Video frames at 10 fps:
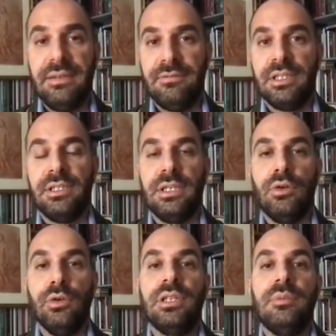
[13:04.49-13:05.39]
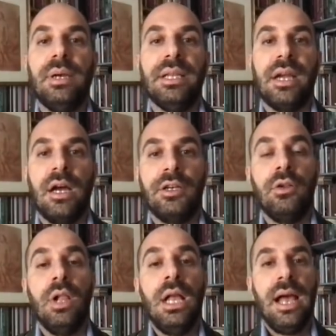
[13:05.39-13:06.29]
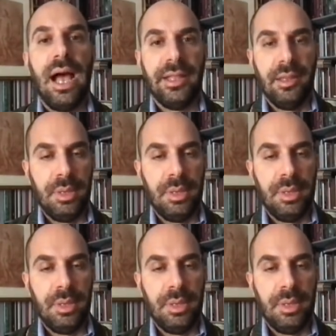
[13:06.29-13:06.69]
in front of the altar by the cardinal. Other